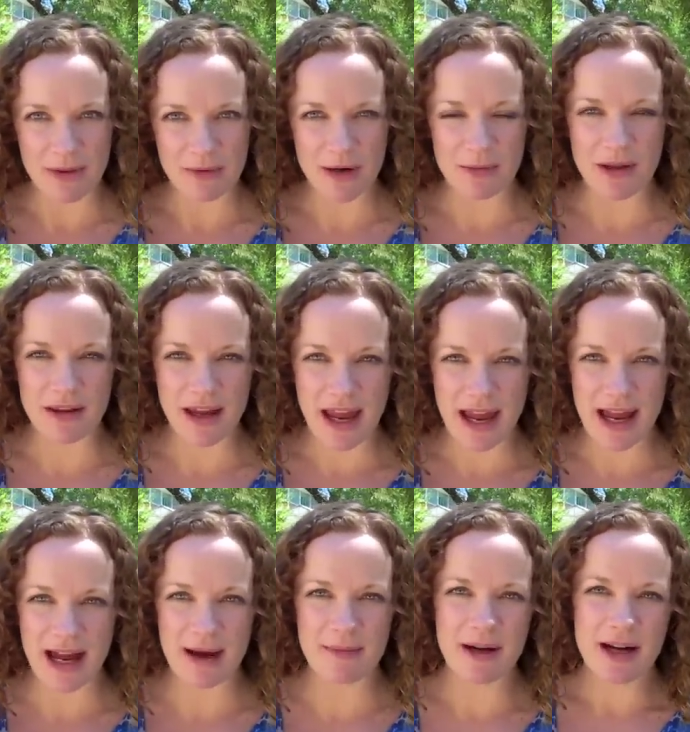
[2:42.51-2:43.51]
The one with
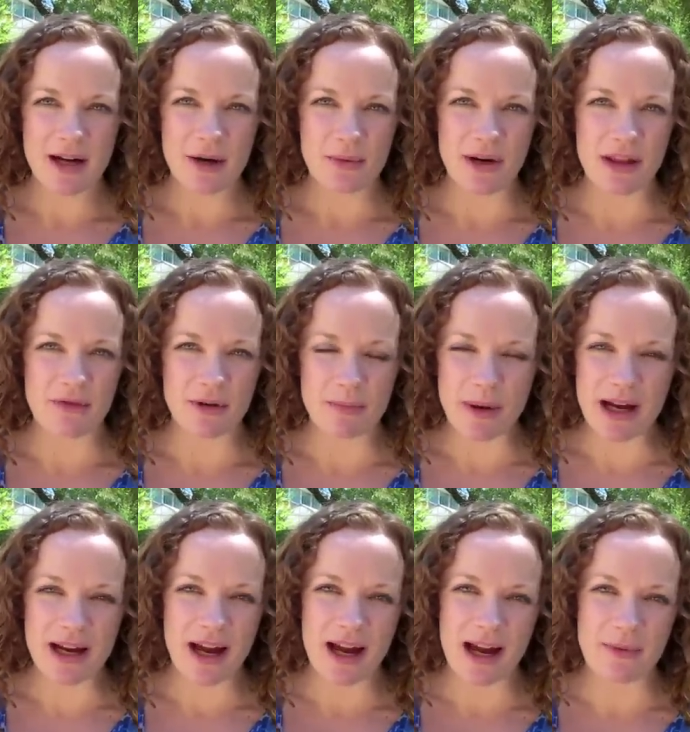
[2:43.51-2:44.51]
Cam, with
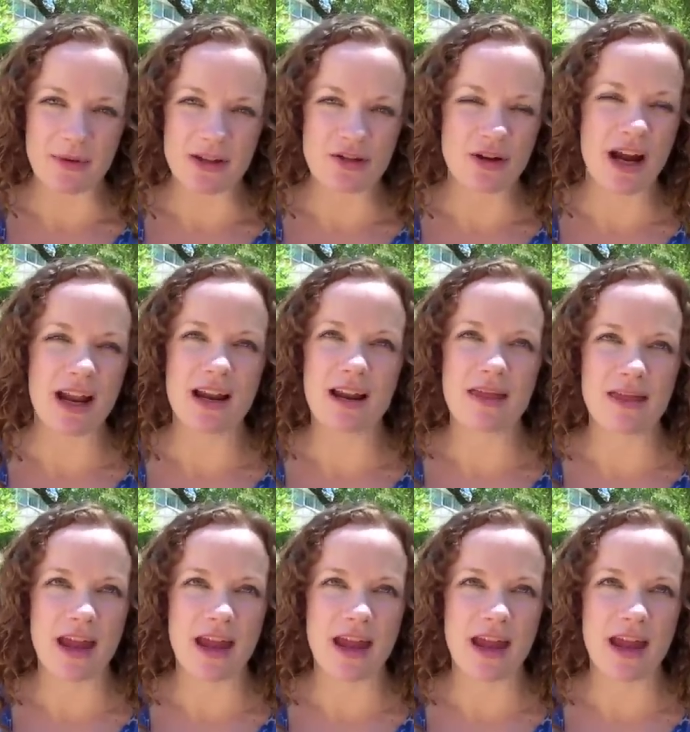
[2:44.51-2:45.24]
Rebecca and with Trent,